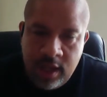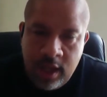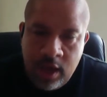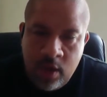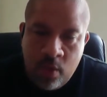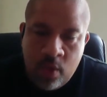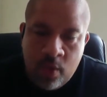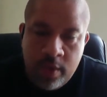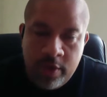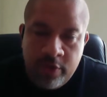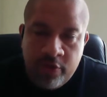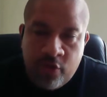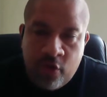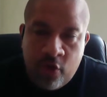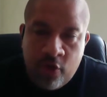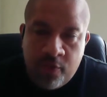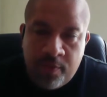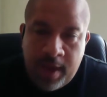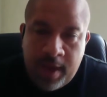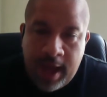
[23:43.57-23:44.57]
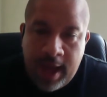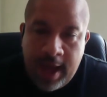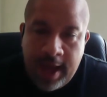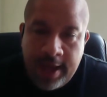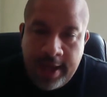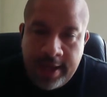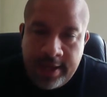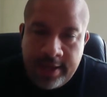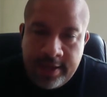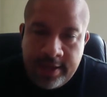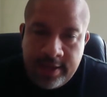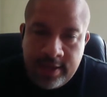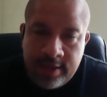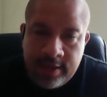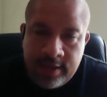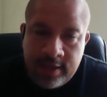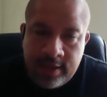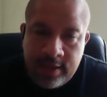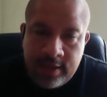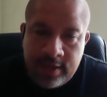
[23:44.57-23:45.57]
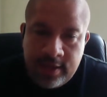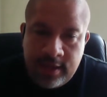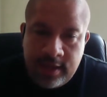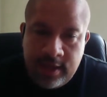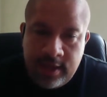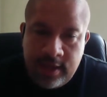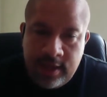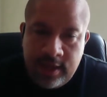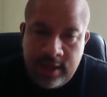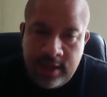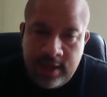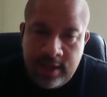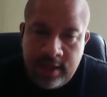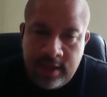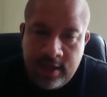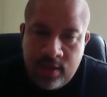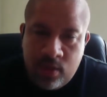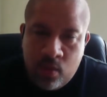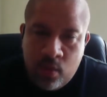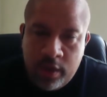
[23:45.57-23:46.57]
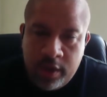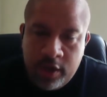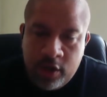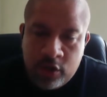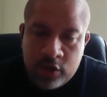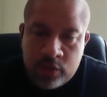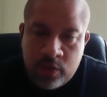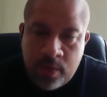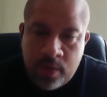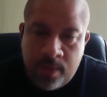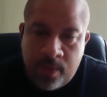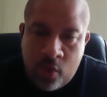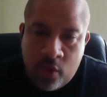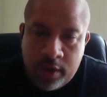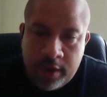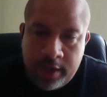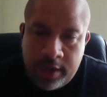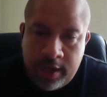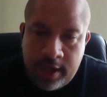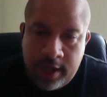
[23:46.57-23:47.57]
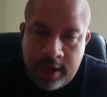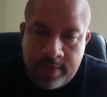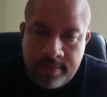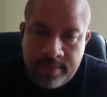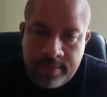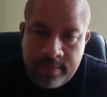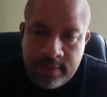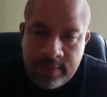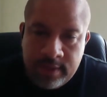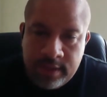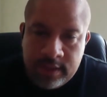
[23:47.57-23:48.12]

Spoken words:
When we drove by it, the windows were boarded up.